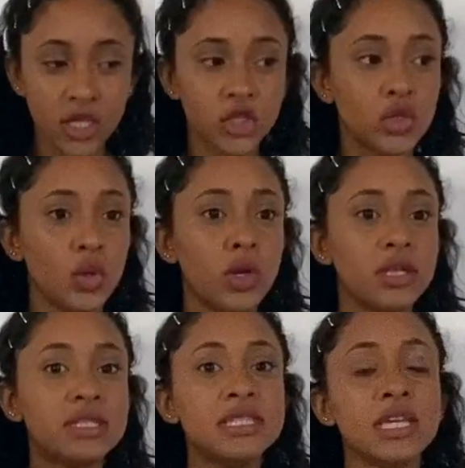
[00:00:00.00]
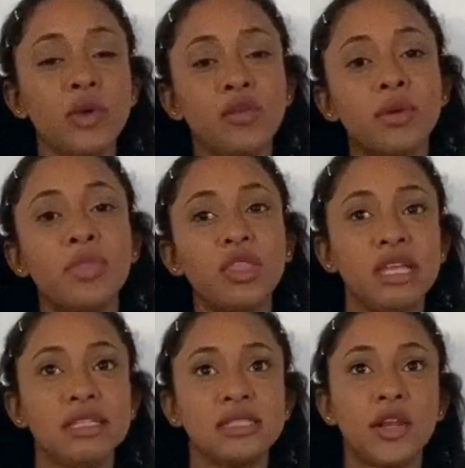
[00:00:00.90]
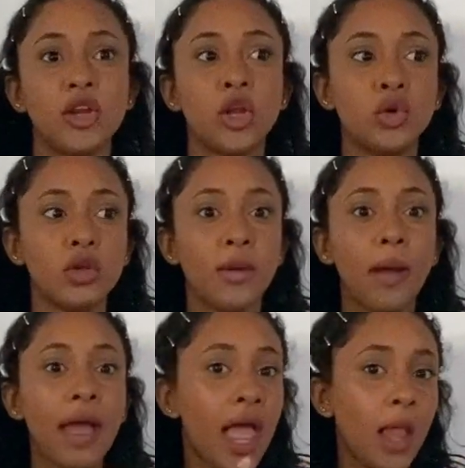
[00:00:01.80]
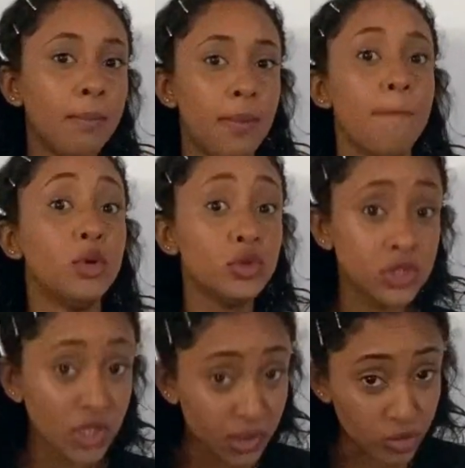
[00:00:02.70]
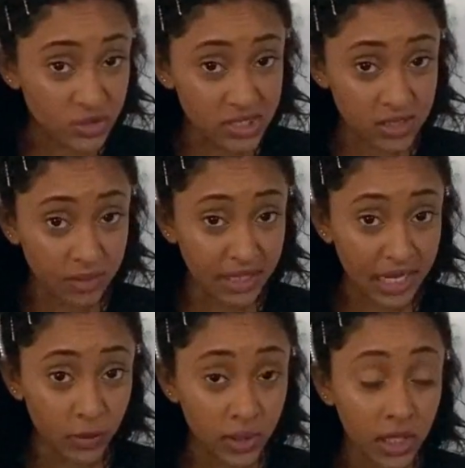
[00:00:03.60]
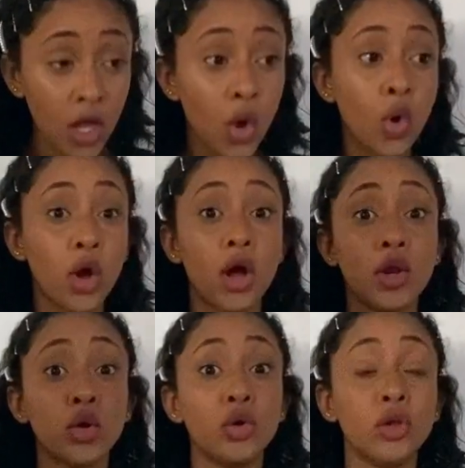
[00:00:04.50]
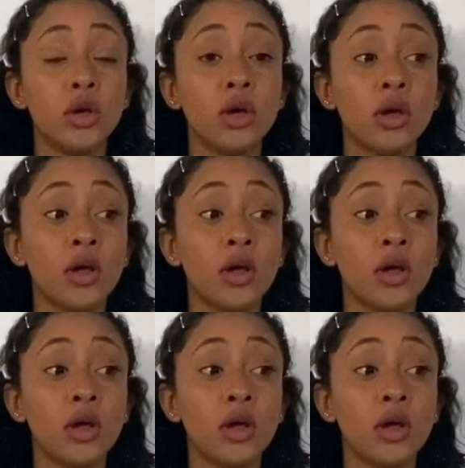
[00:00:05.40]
So you want to stay away from things that are not going to help boost your immune system in any way, or are not going to,